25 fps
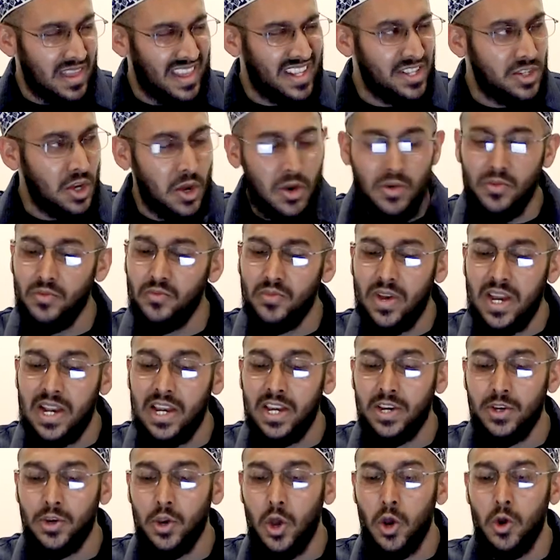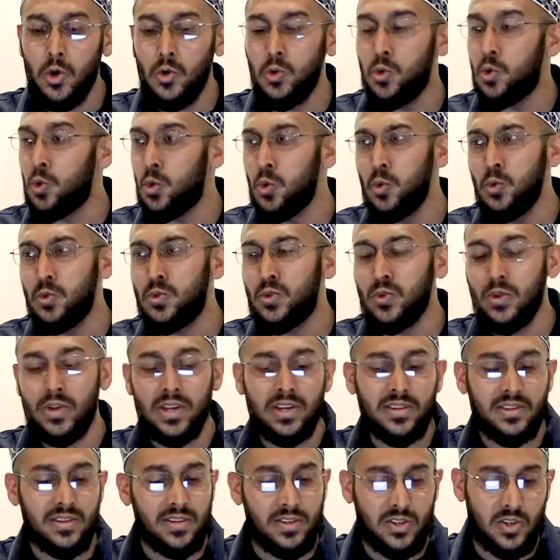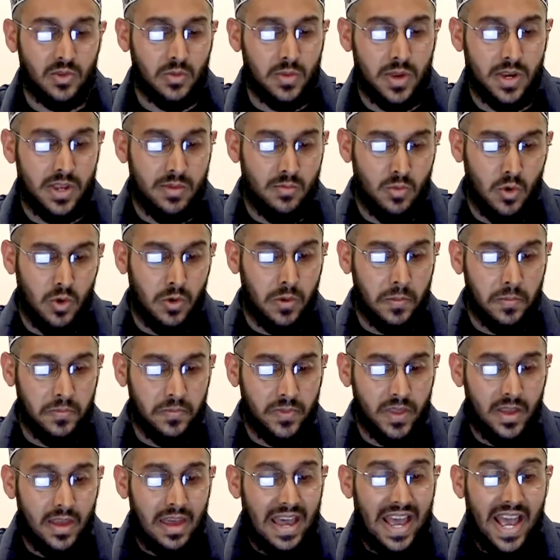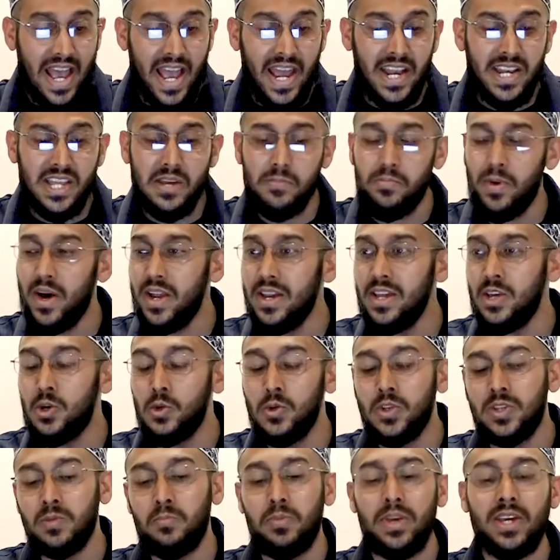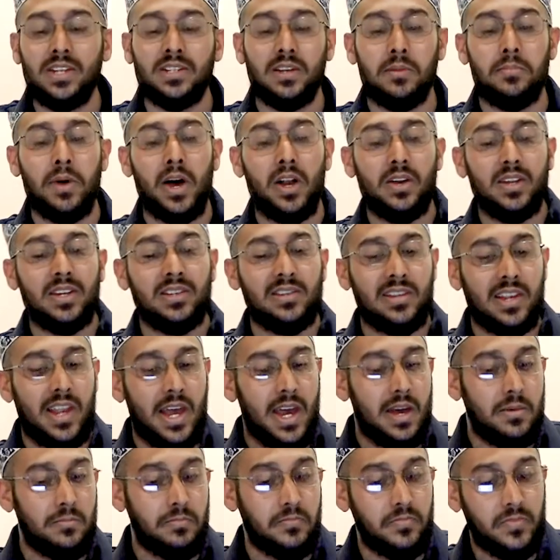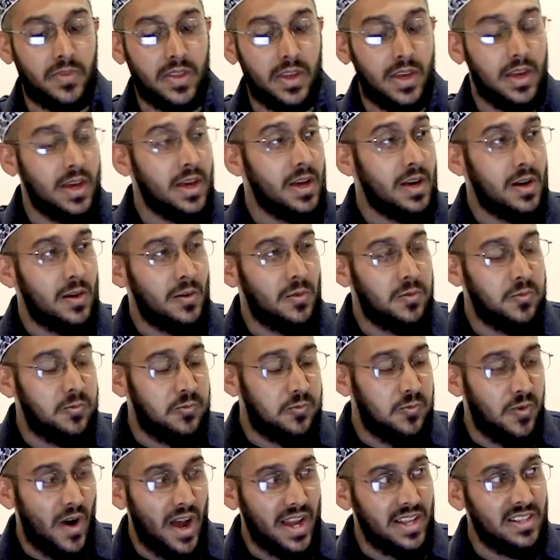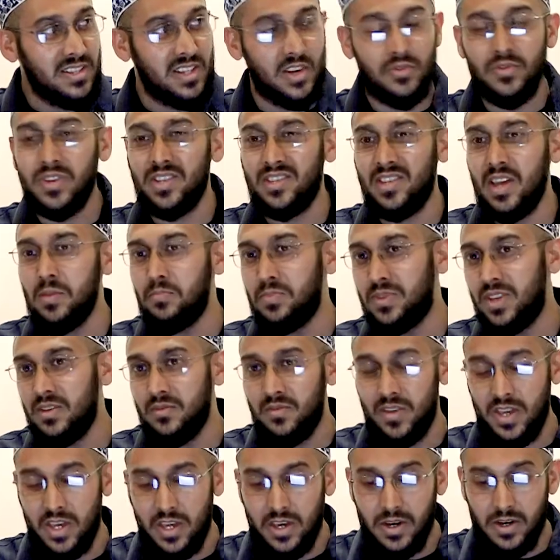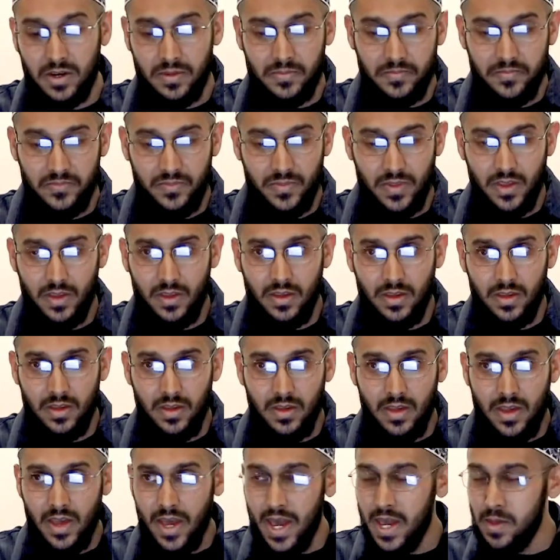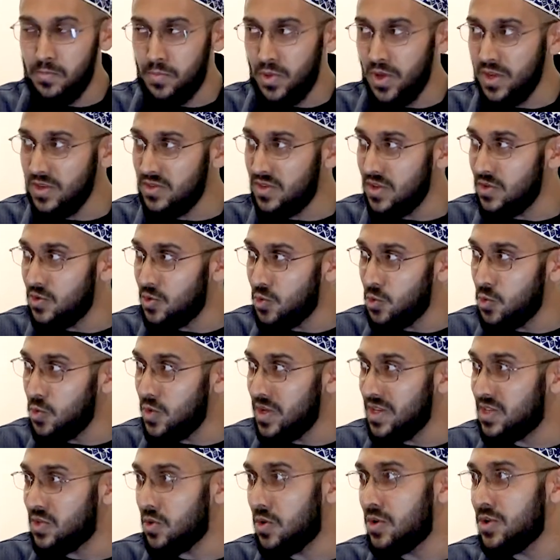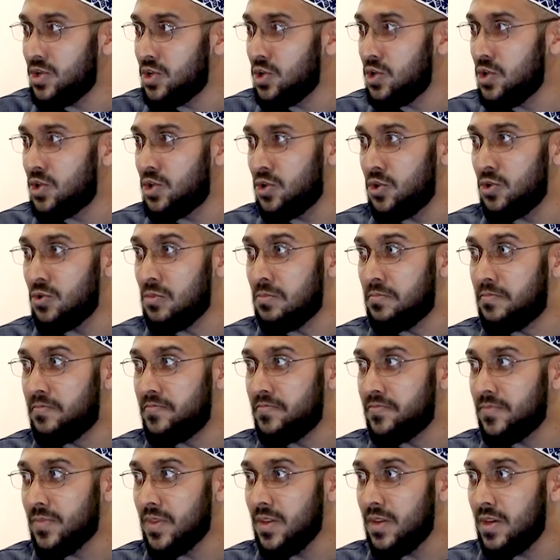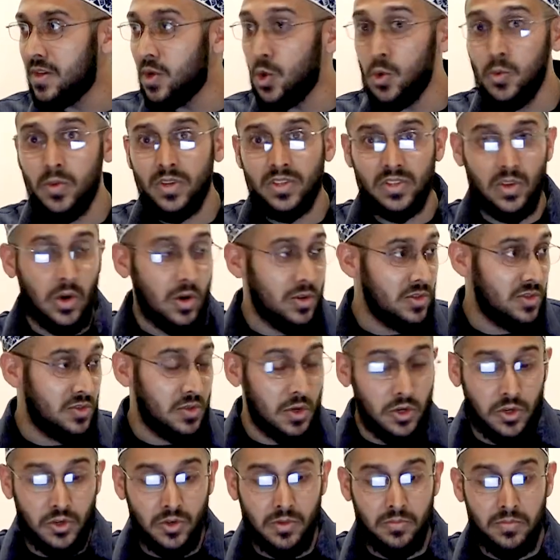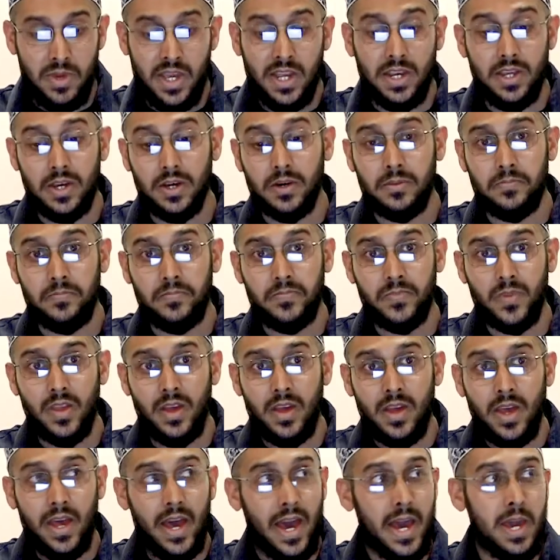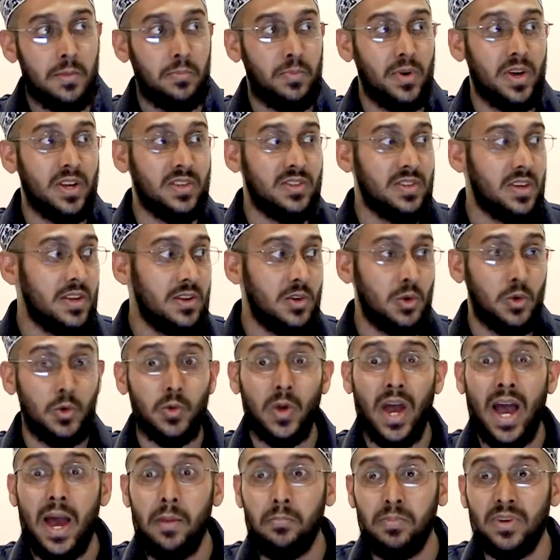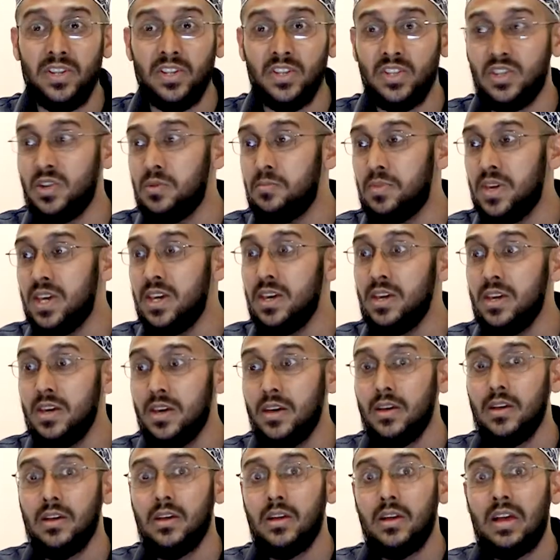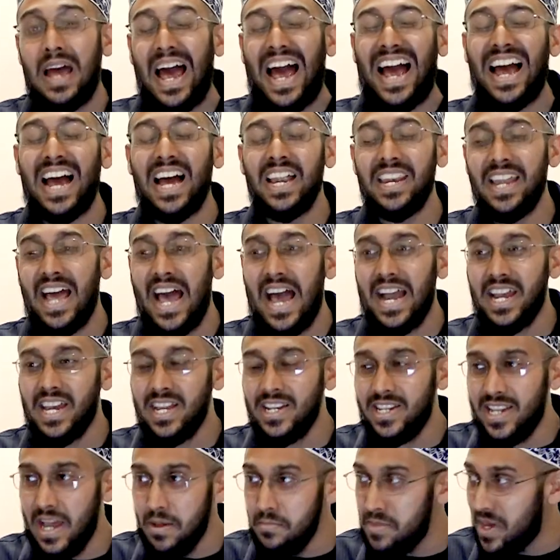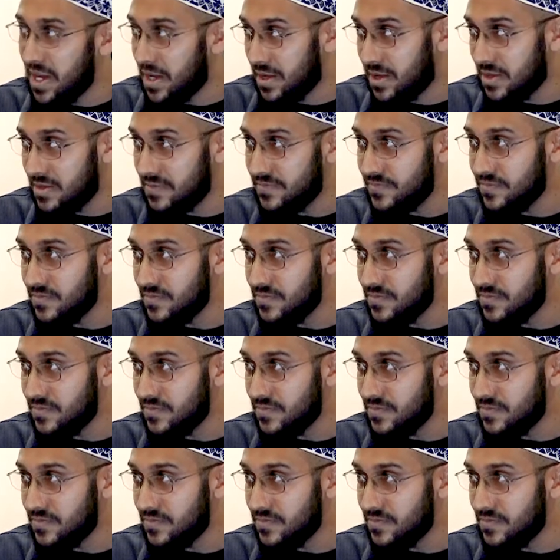don't really know who to listen to anymore. Anybody who speaks about Islam finds a receptive ear. A person who is on YouTube, who is on social media, a person who happens to be an academic